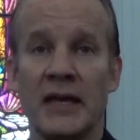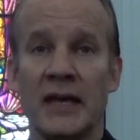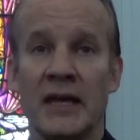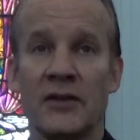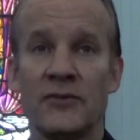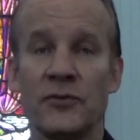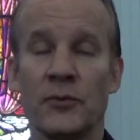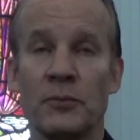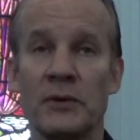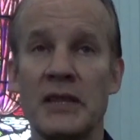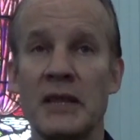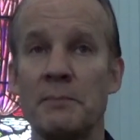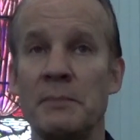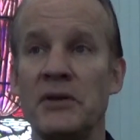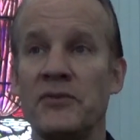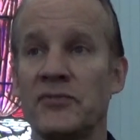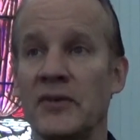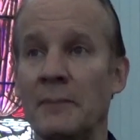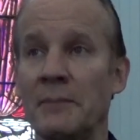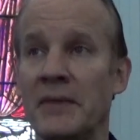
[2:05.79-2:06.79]
And so wouldn't that be
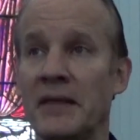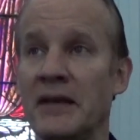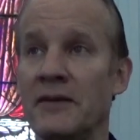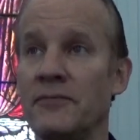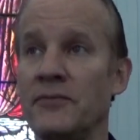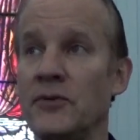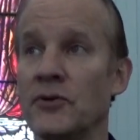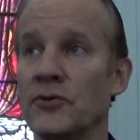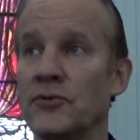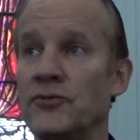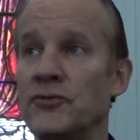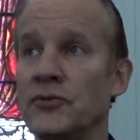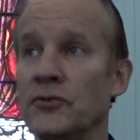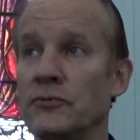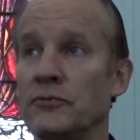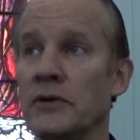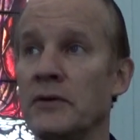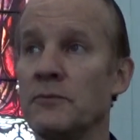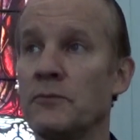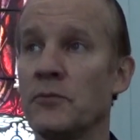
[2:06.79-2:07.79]
something if your
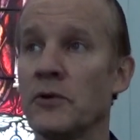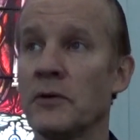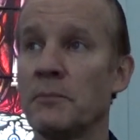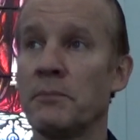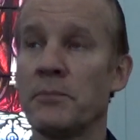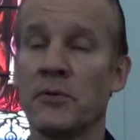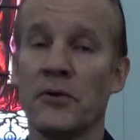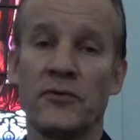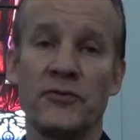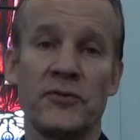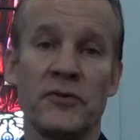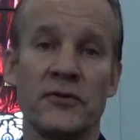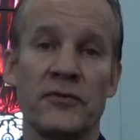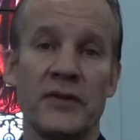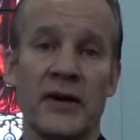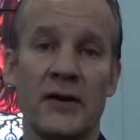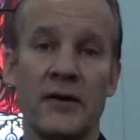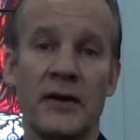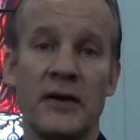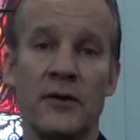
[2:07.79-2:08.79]
children were parishioners
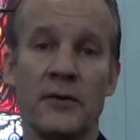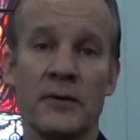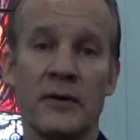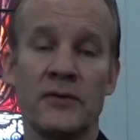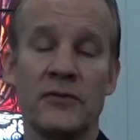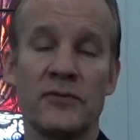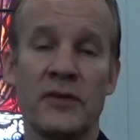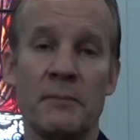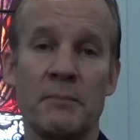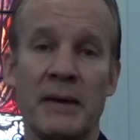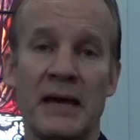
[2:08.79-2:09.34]
out here at St.